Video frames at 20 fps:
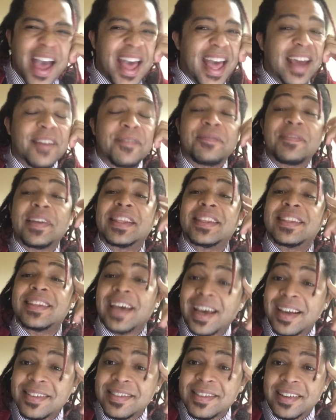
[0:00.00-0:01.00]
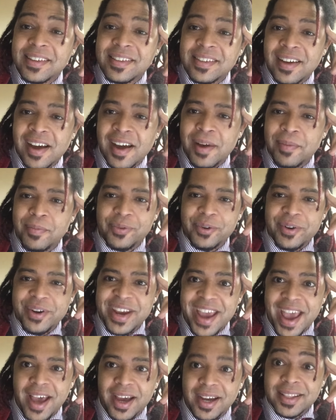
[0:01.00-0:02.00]
I had a fantastic time
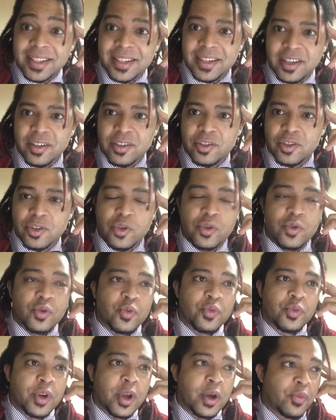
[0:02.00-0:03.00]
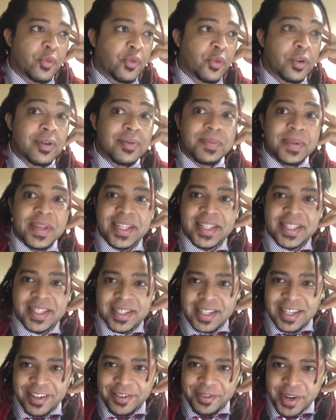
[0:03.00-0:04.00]
reacting to the RWBY
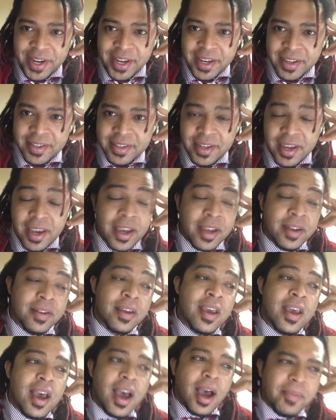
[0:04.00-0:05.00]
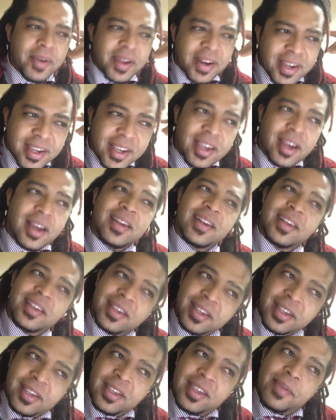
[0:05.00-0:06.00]
series, and I'm gonna kind of
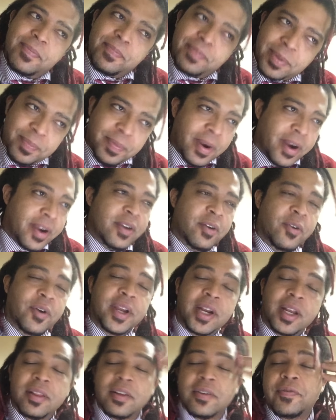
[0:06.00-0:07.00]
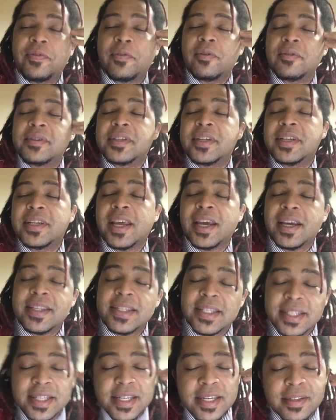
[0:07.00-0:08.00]
keep the party going. I look forward to
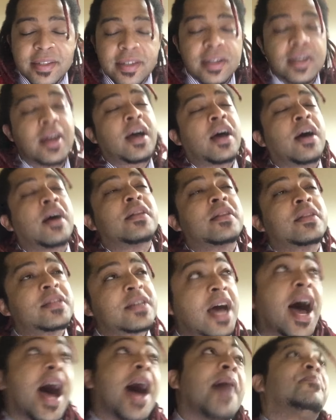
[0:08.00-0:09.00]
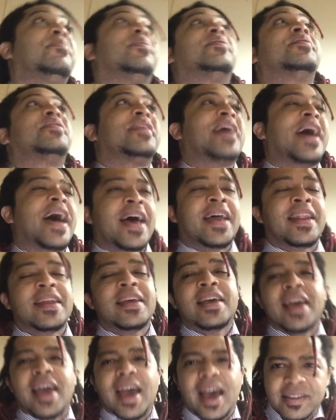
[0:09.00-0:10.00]
next season. On top of that,
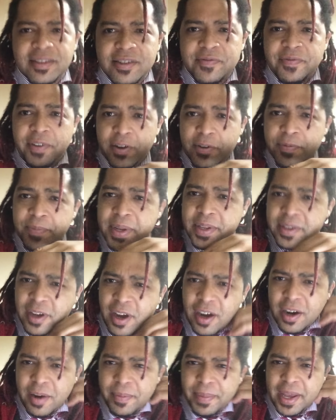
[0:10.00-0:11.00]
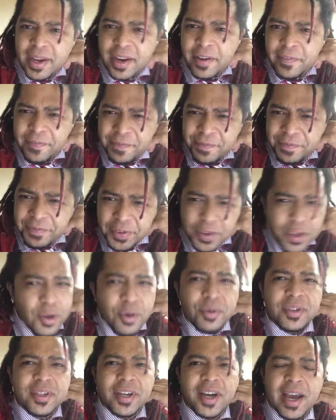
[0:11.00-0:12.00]
as you've heard me talk about a
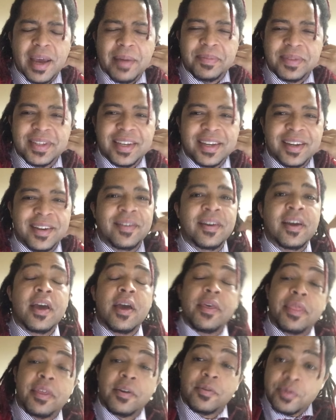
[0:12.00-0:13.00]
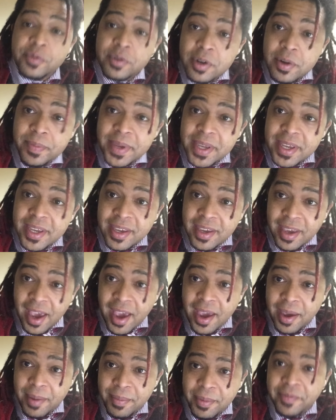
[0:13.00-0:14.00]
few times here, the RWBY
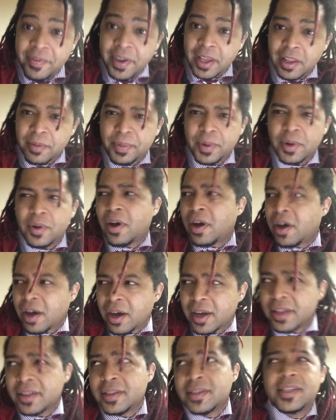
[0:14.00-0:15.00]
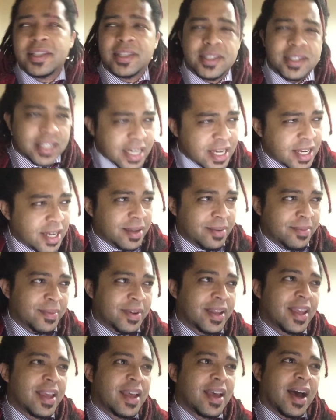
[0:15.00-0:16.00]
game available on Steam.
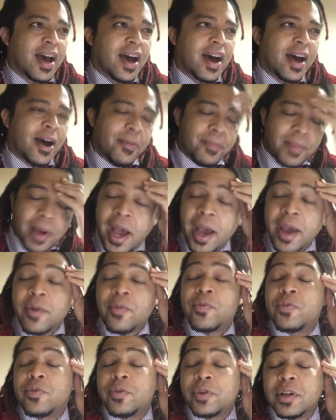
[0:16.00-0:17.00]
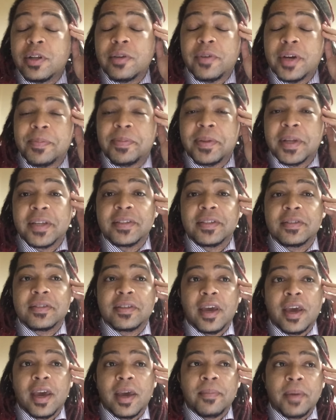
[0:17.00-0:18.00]
I really want to play this
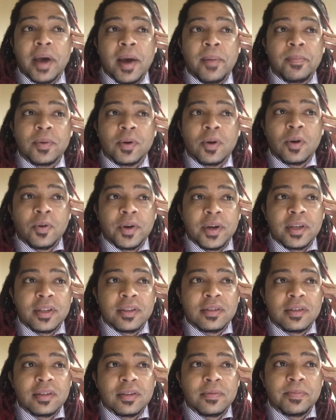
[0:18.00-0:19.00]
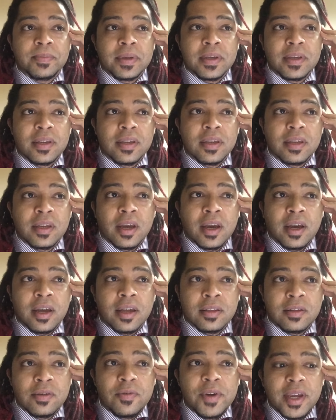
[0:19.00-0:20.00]
game. I'm going to be
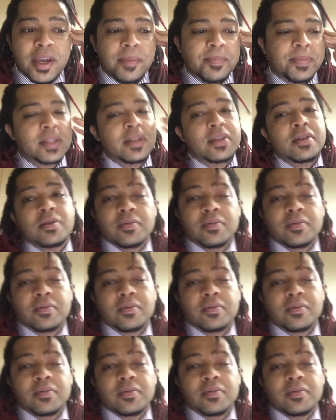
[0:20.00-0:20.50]
doing it, but